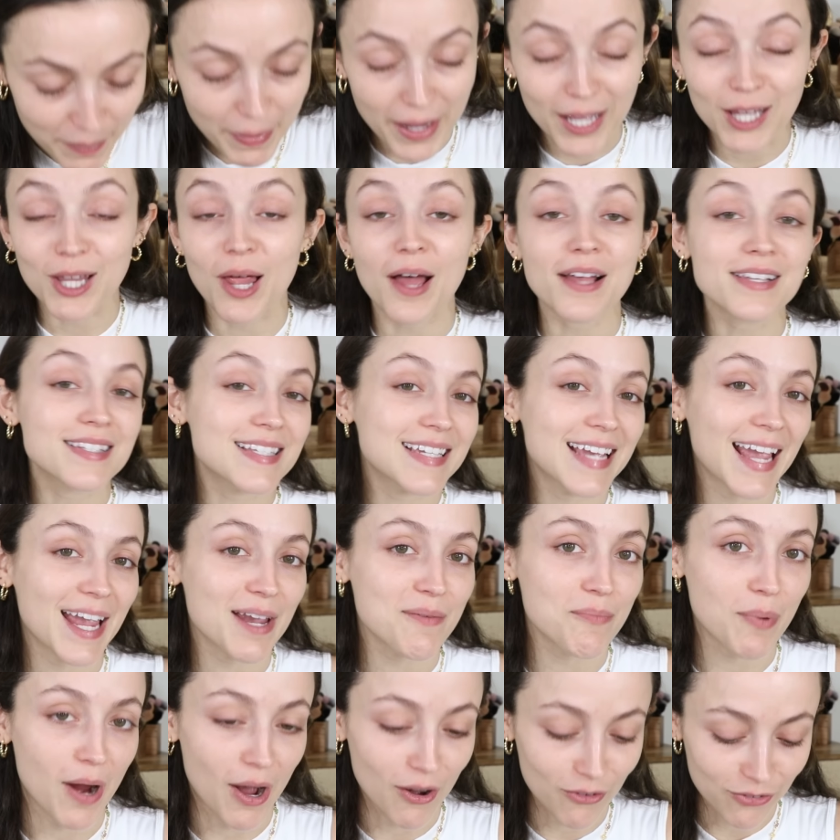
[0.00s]
My
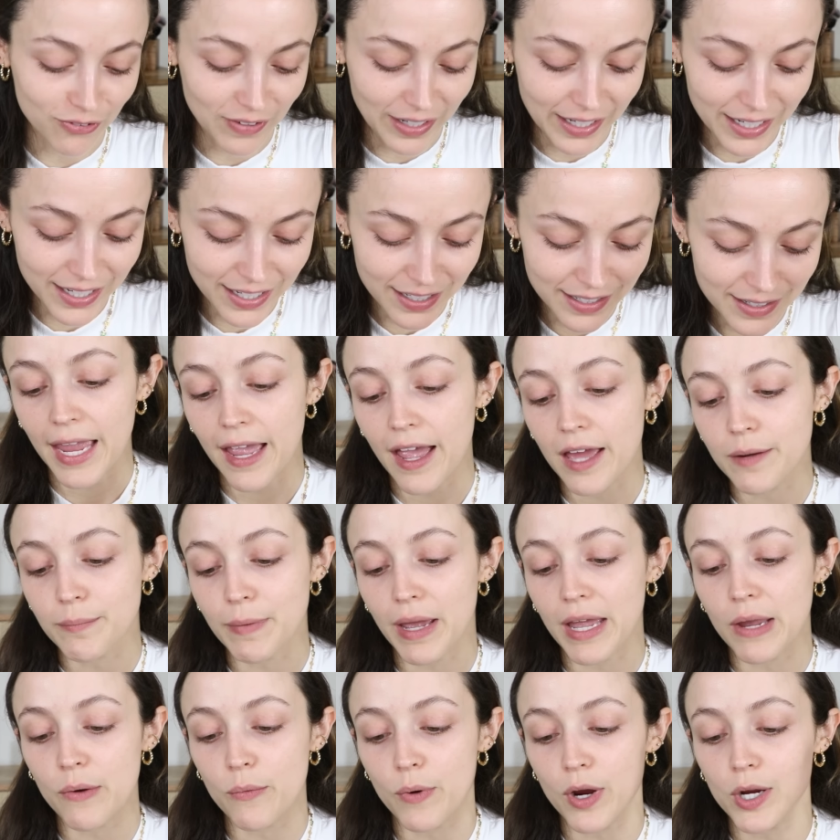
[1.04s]
Glossier Brow Flick and
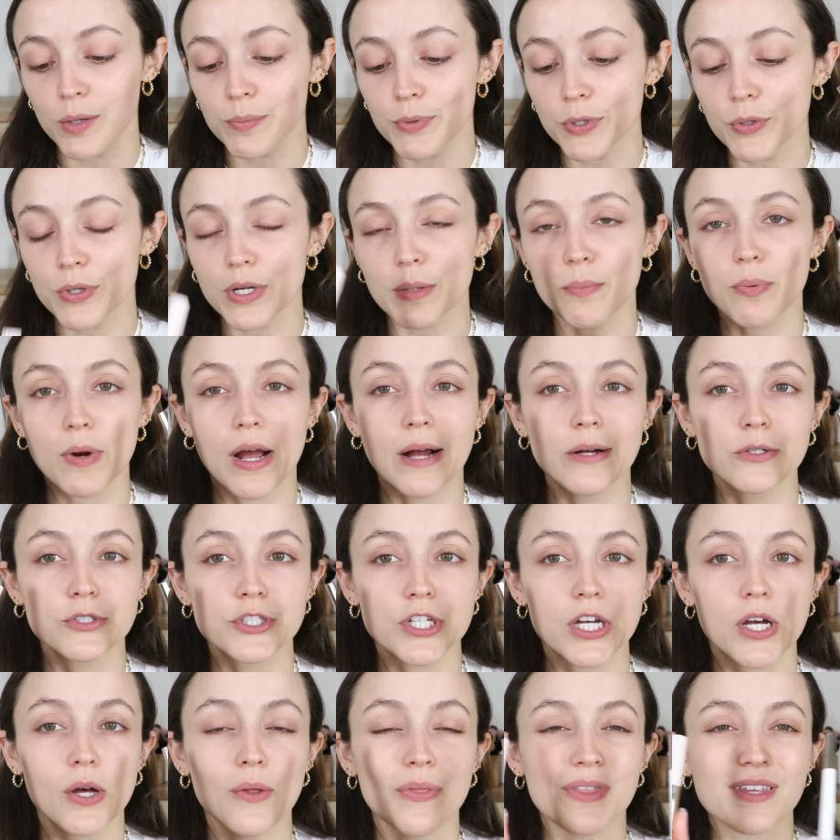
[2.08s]
my Rare Beauty Brow
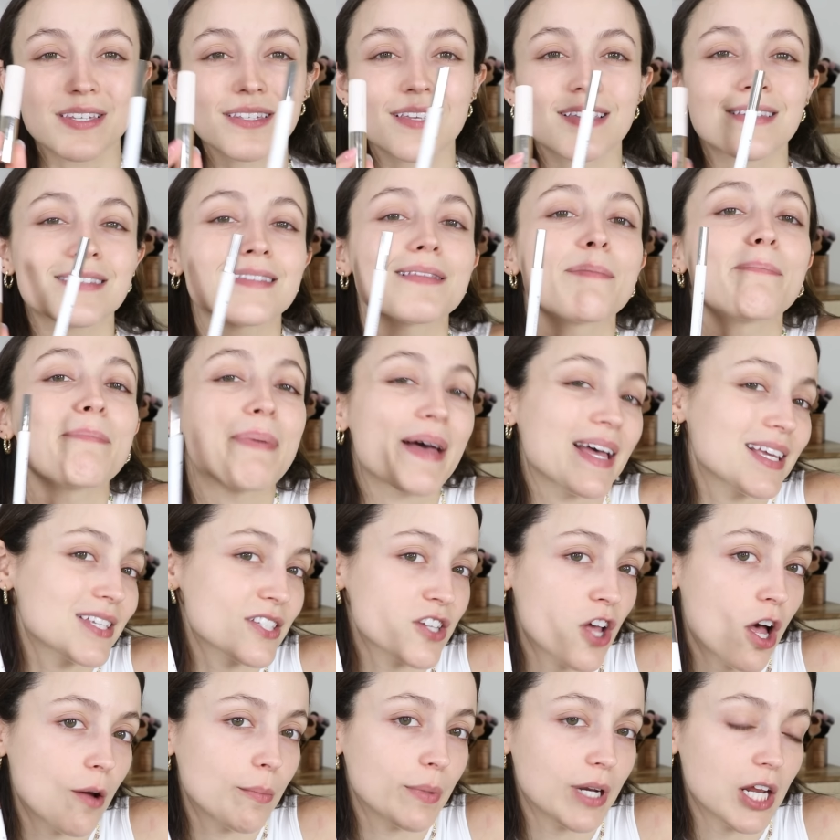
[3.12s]
Gel. This is the
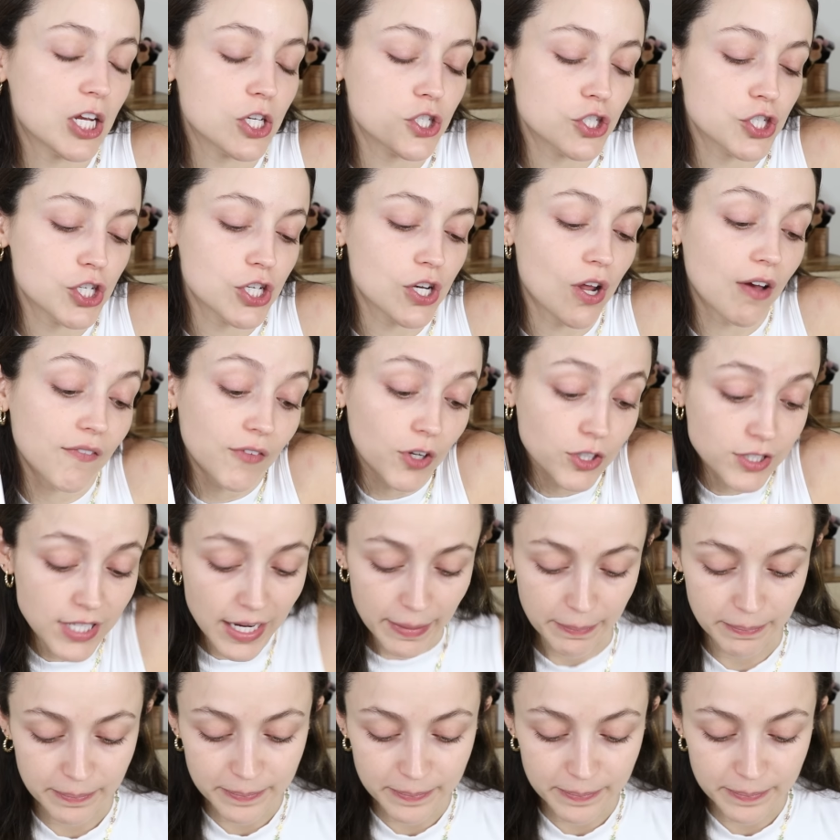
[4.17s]
best combination of all time.